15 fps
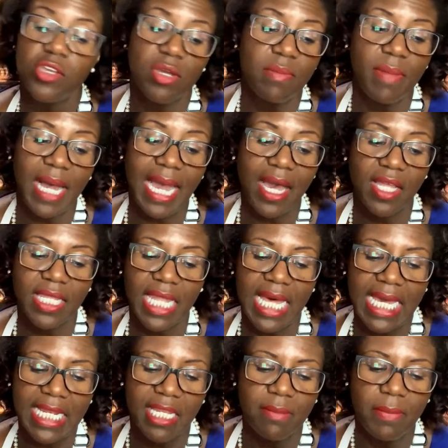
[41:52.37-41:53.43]
You can buy
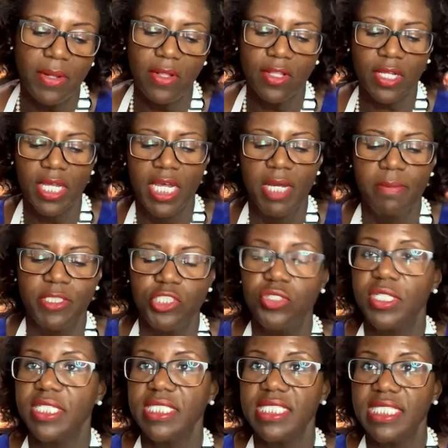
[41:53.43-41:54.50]
online in bulk, but
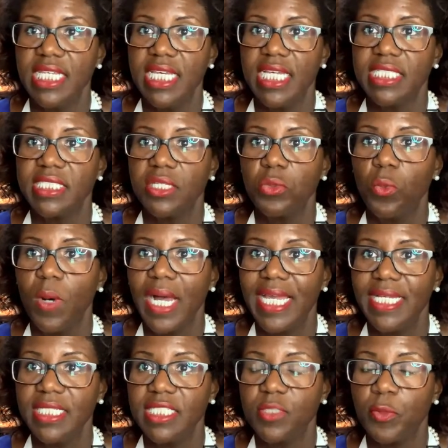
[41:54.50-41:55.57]
you can see it's a
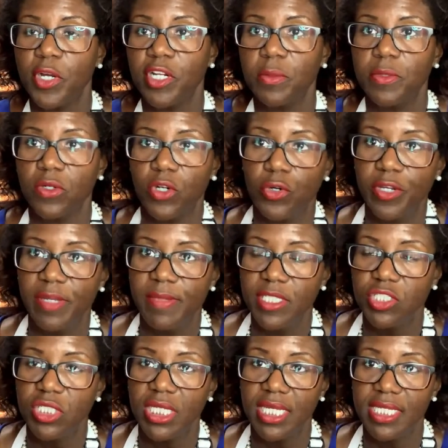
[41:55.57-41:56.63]
white spreadable
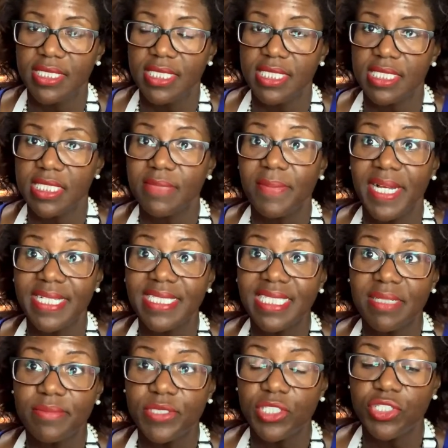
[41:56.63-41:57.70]
creamy cheese. This is my
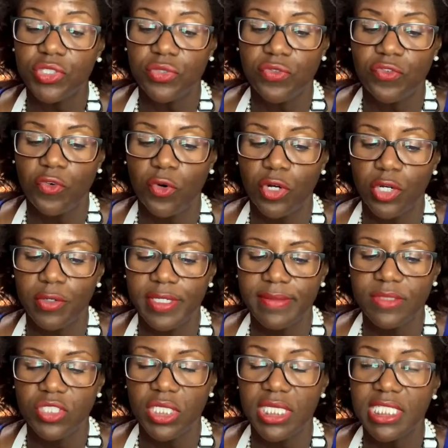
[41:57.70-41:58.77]
substitute for
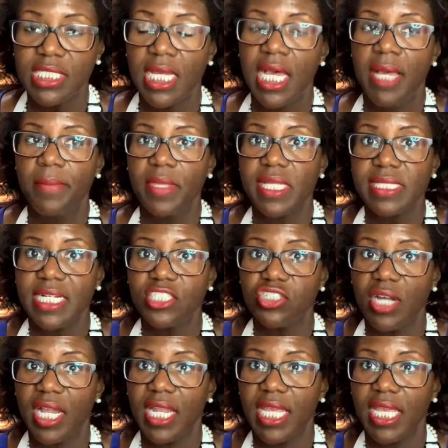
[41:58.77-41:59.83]
cream cheese because I
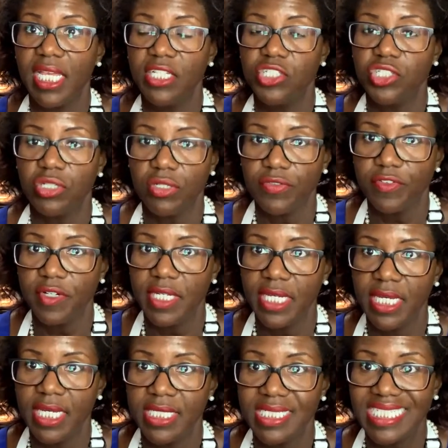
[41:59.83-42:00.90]
try to eat
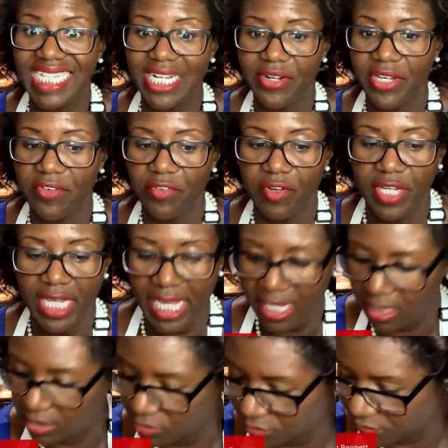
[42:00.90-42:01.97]
sugar-free, dairy-free,
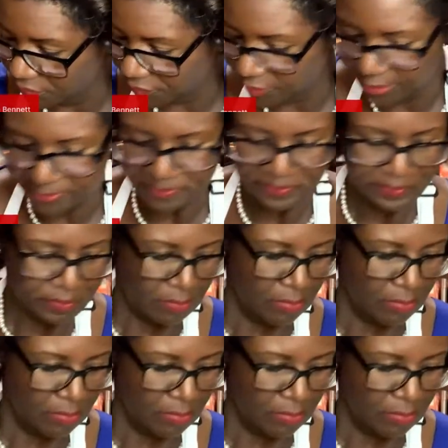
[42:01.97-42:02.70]
and gluten-free.